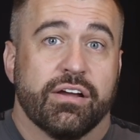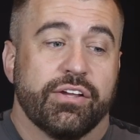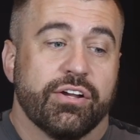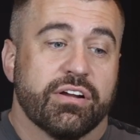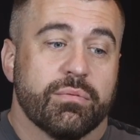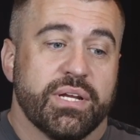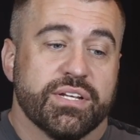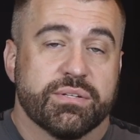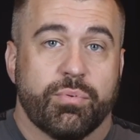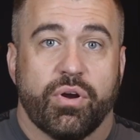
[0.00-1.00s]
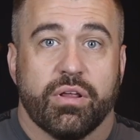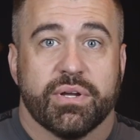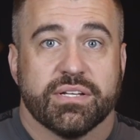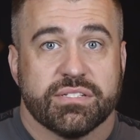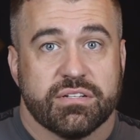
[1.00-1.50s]
you're going to be disappointed
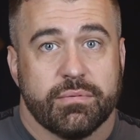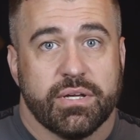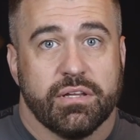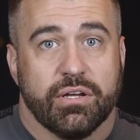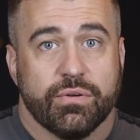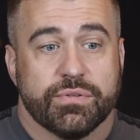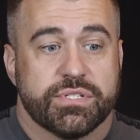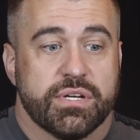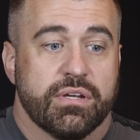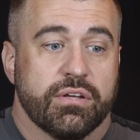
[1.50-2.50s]
because it's going to be closed.